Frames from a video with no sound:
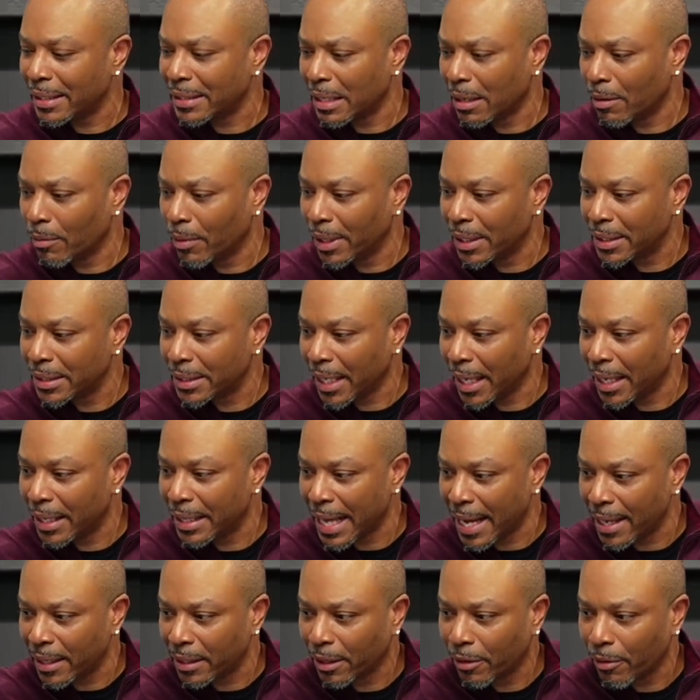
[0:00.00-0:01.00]
And I want to say
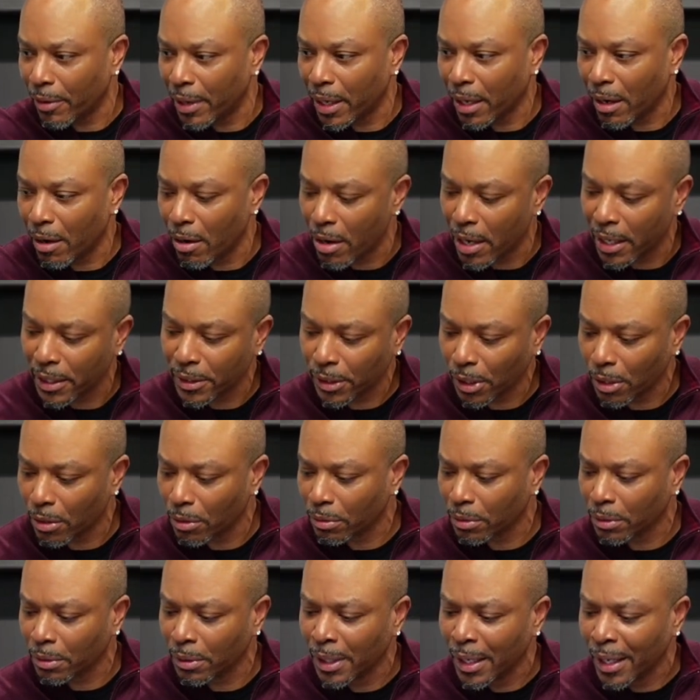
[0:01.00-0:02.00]
that credit card
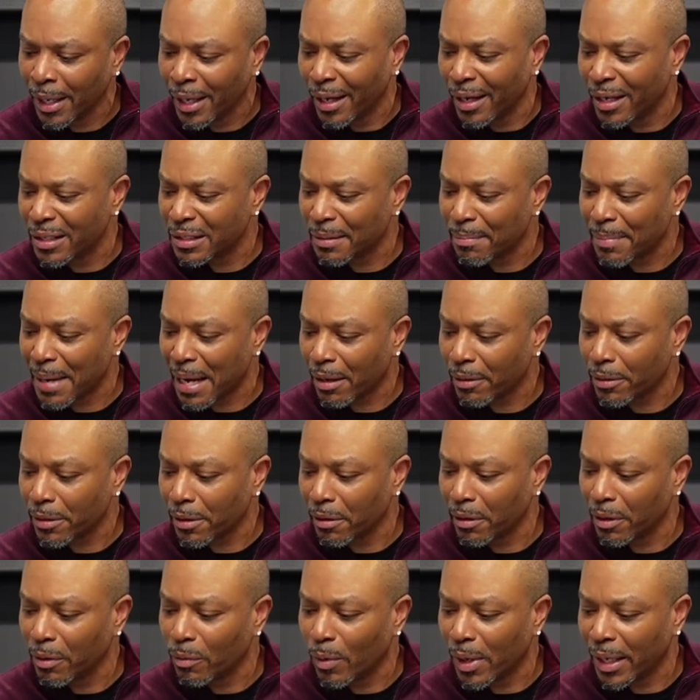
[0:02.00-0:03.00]
total is about
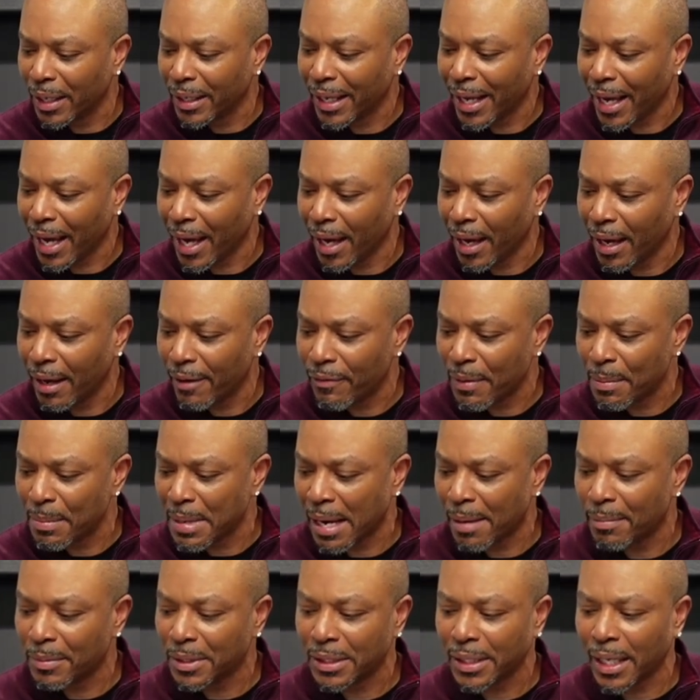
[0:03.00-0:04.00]
$31K, if I'm
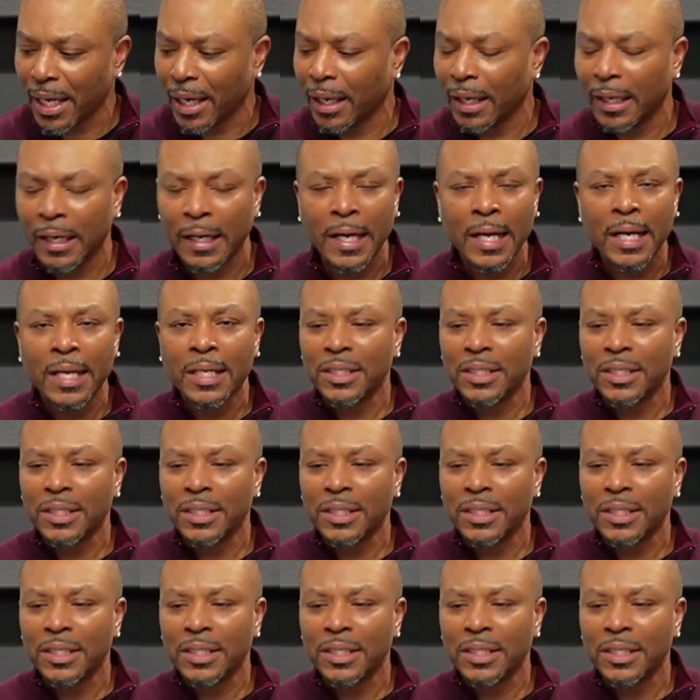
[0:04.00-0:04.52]
not mistaken.